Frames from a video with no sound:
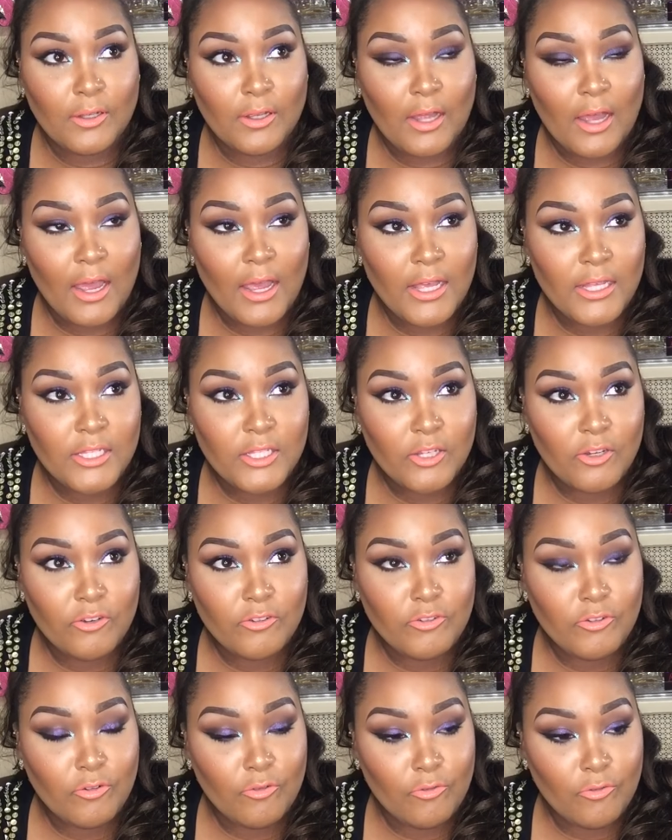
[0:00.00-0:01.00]
I had
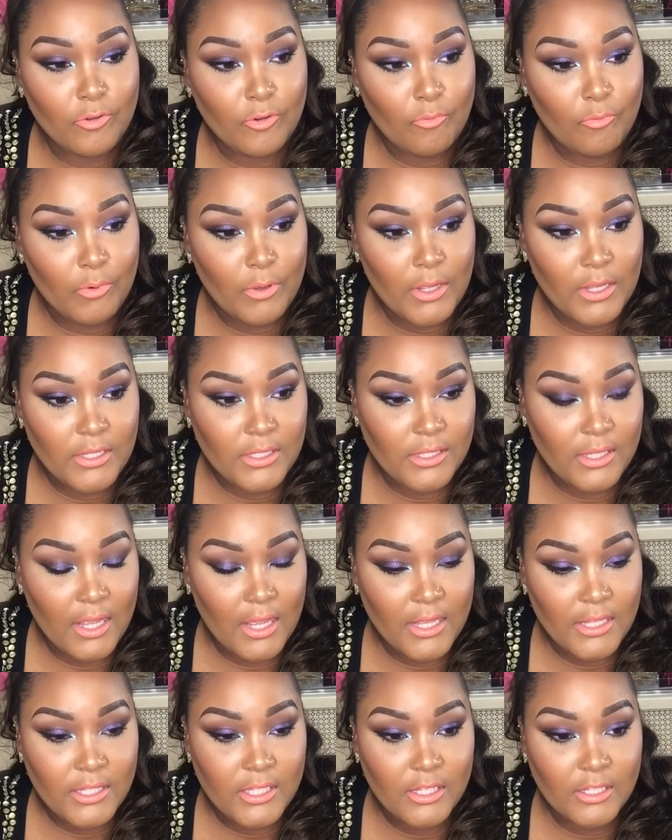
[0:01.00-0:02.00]
surgery on a
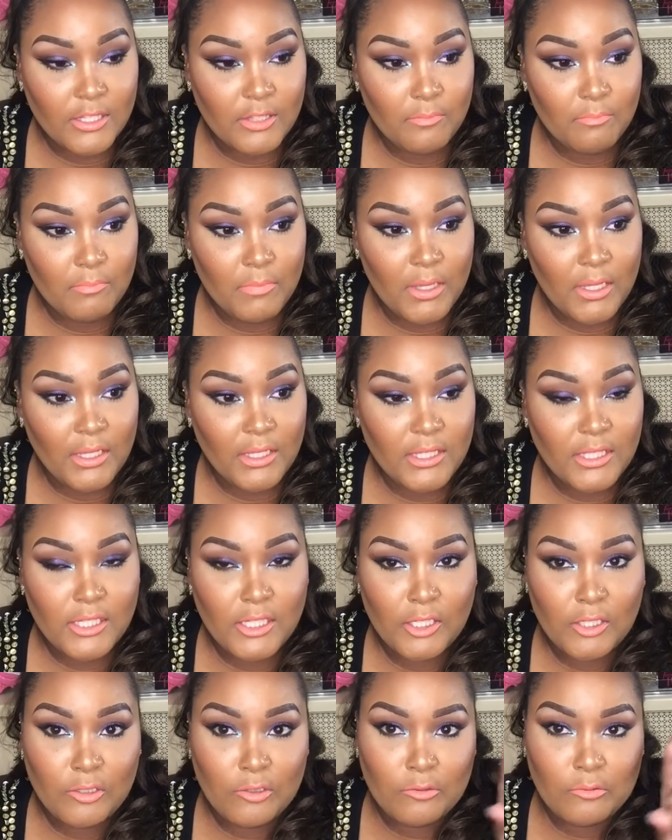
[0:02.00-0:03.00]
Wednesday. It took me
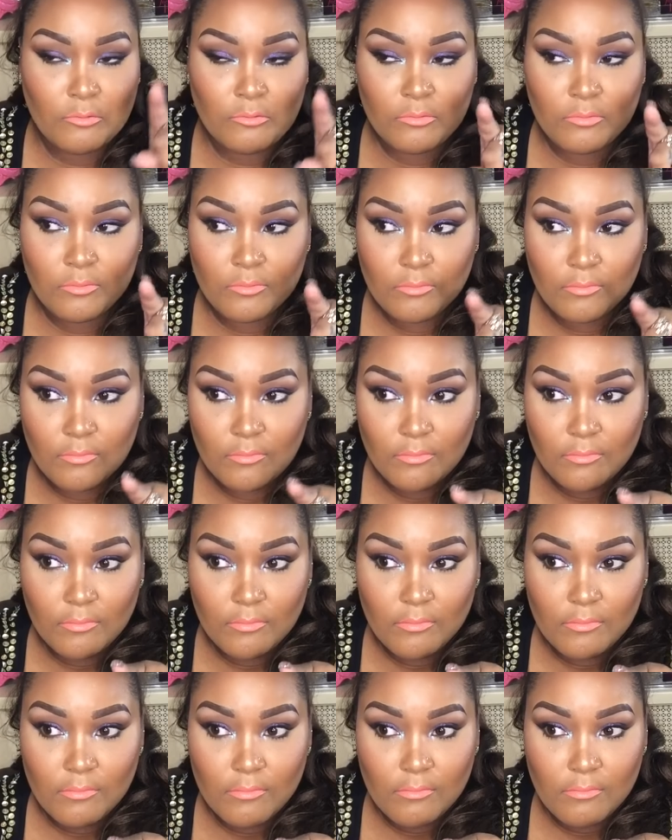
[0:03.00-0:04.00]
until
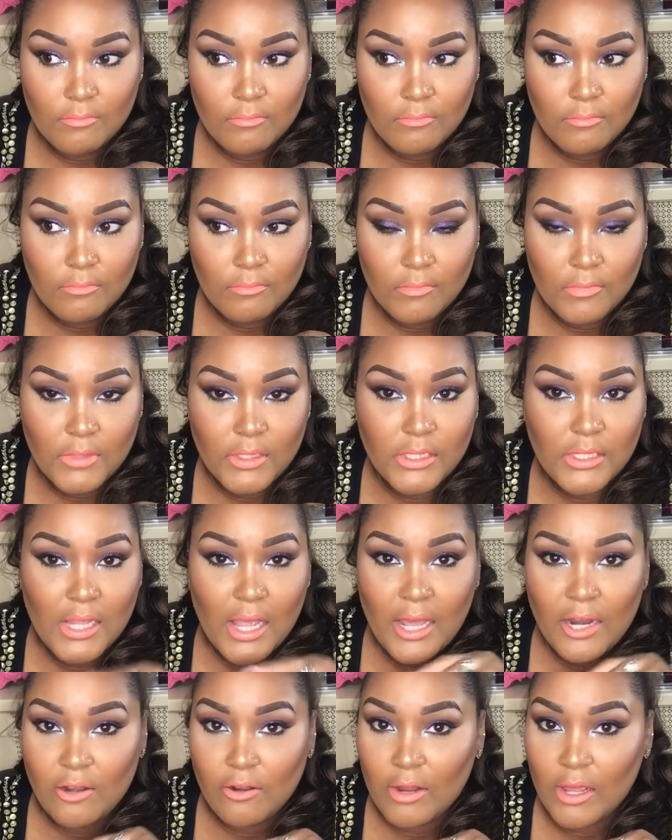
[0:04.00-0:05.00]

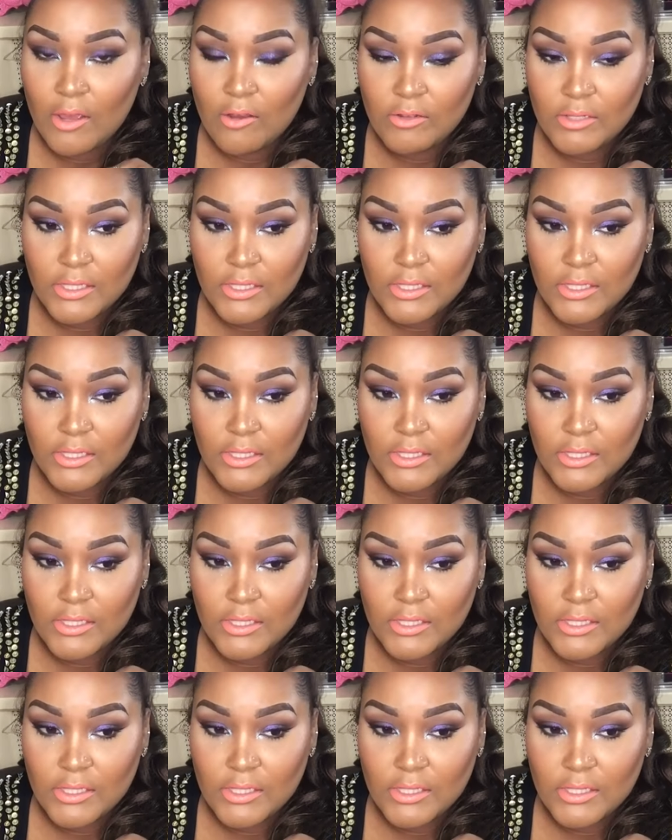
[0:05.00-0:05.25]
Saturday or